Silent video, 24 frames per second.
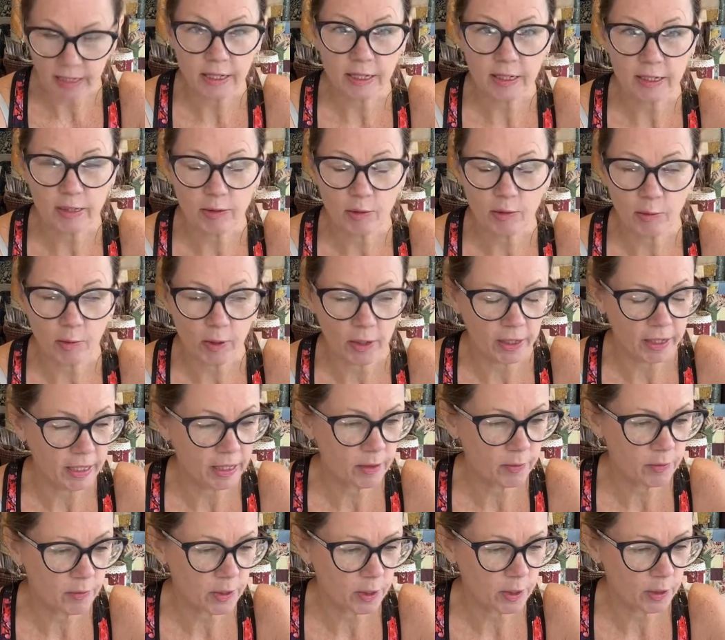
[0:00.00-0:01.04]
has
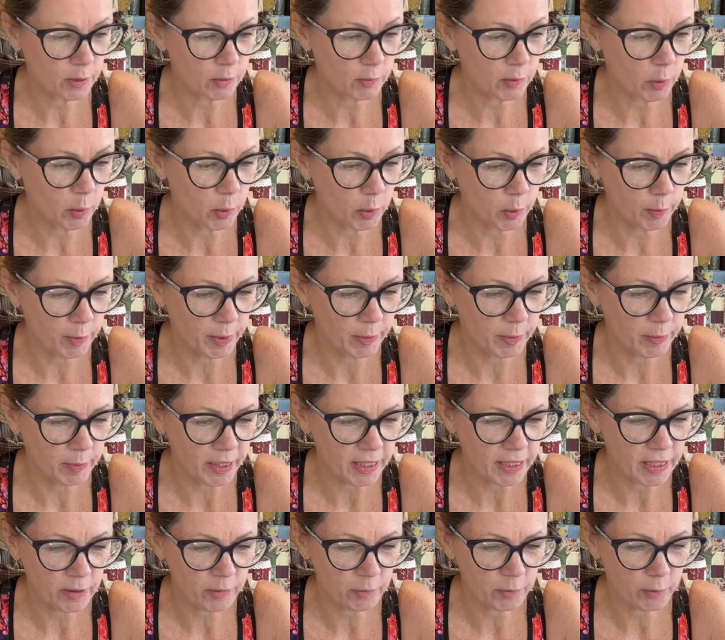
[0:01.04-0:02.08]
arrived you've all been
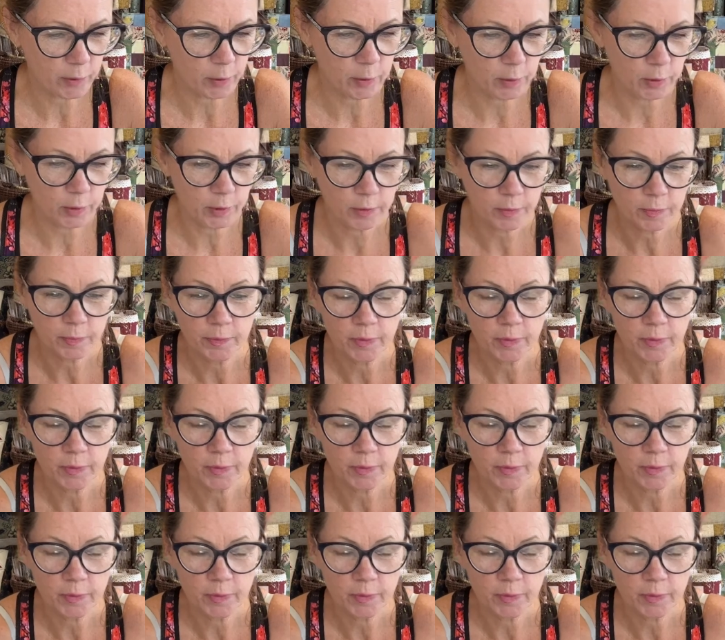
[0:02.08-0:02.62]
waiting for.